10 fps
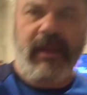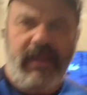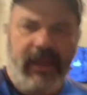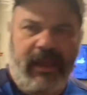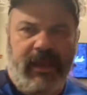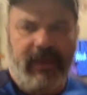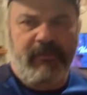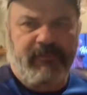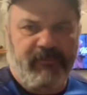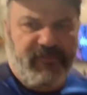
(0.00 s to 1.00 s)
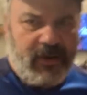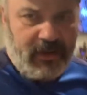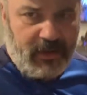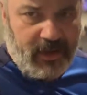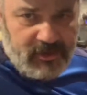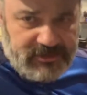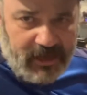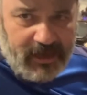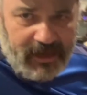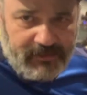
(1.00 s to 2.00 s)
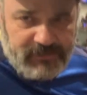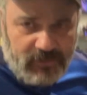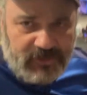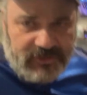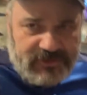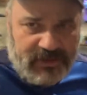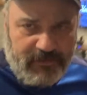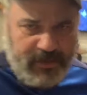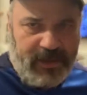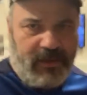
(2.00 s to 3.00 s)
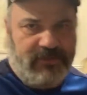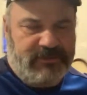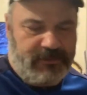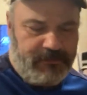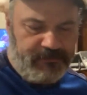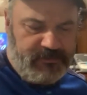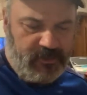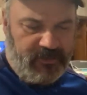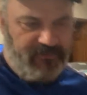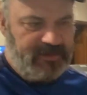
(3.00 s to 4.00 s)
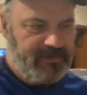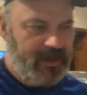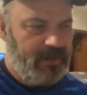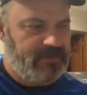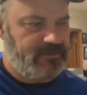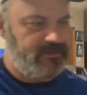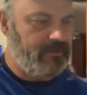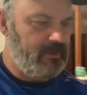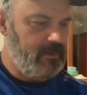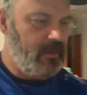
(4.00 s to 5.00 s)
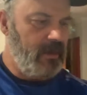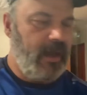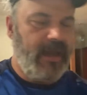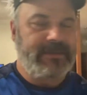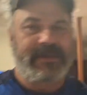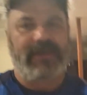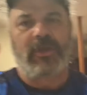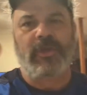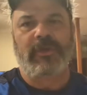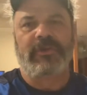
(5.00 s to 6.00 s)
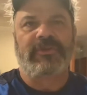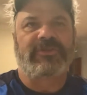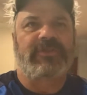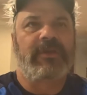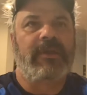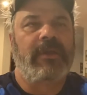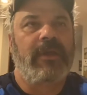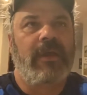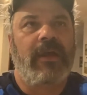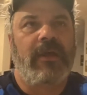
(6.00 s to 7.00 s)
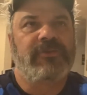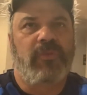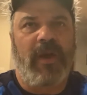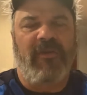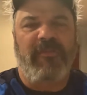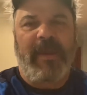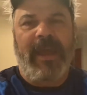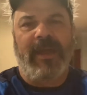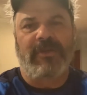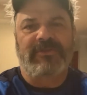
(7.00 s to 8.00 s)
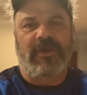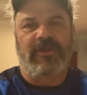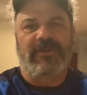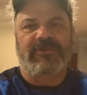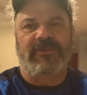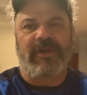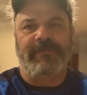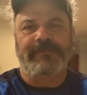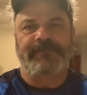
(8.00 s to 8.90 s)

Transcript: and fairly large guy. I'm 200 and something pounds, 250 pounds. I did lose 12 pounds on this trip.